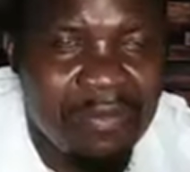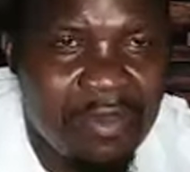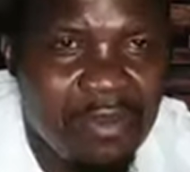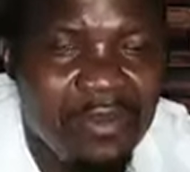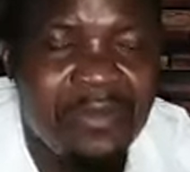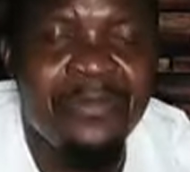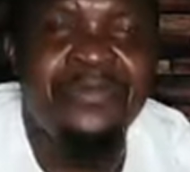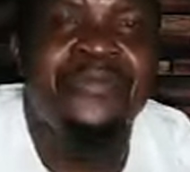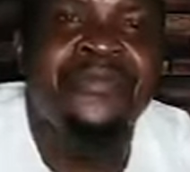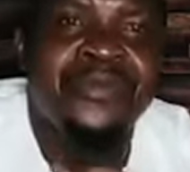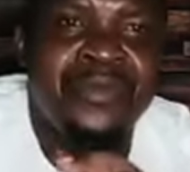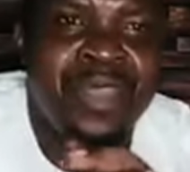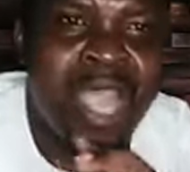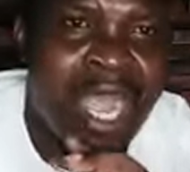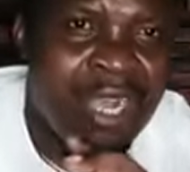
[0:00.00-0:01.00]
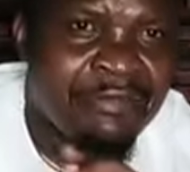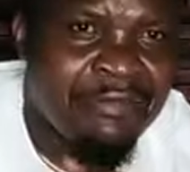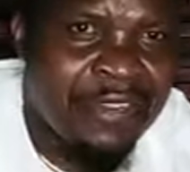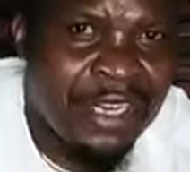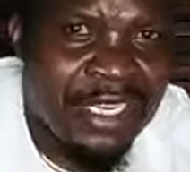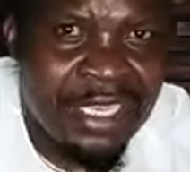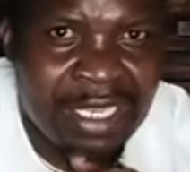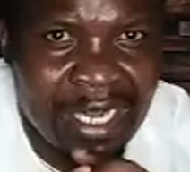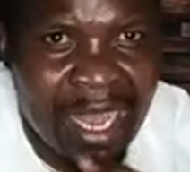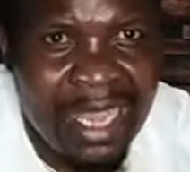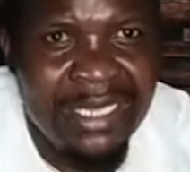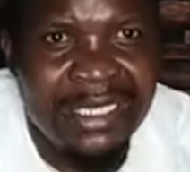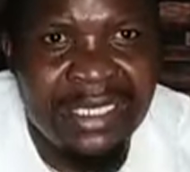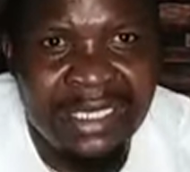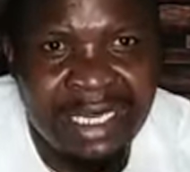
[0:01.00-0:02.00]
you a very
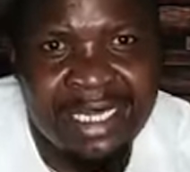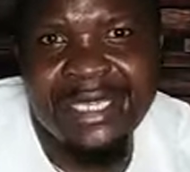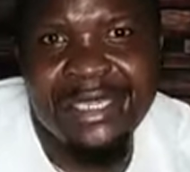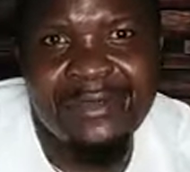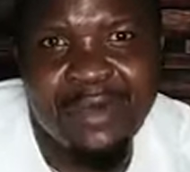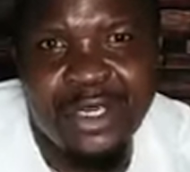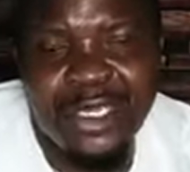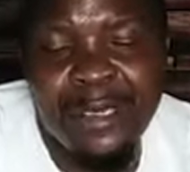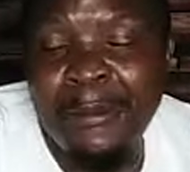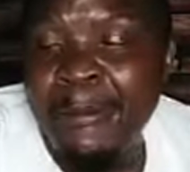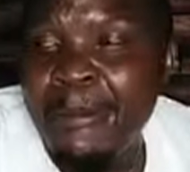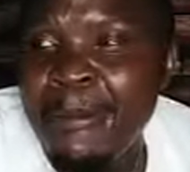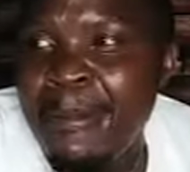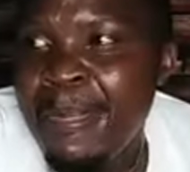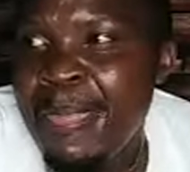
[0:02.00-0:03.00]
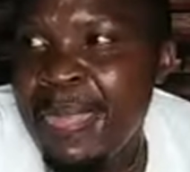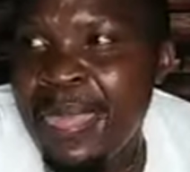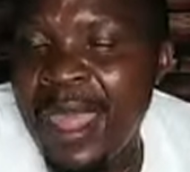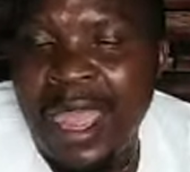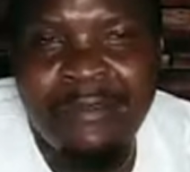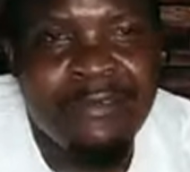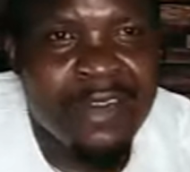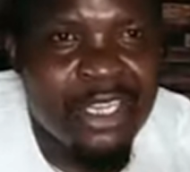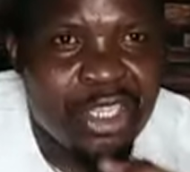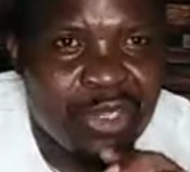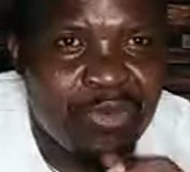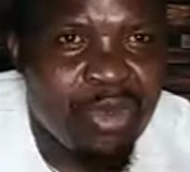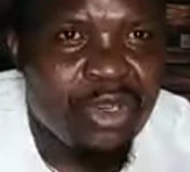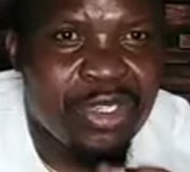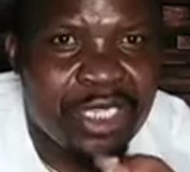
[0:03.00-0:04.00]
slight testimony, a very
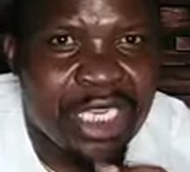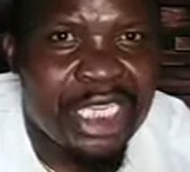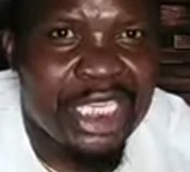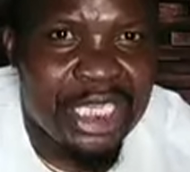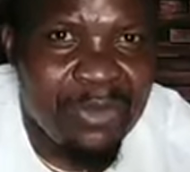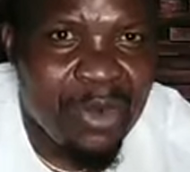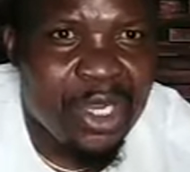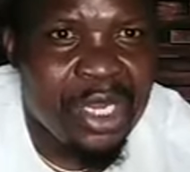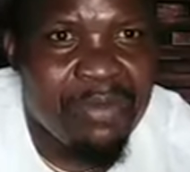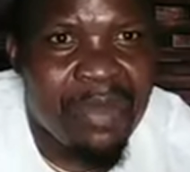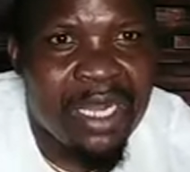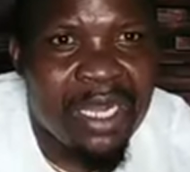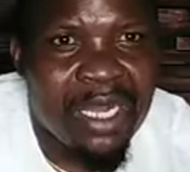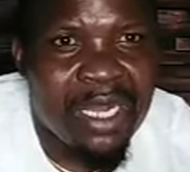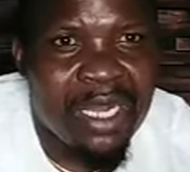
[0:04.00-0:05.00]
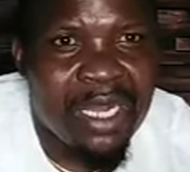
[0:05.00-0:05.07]
small testimony. But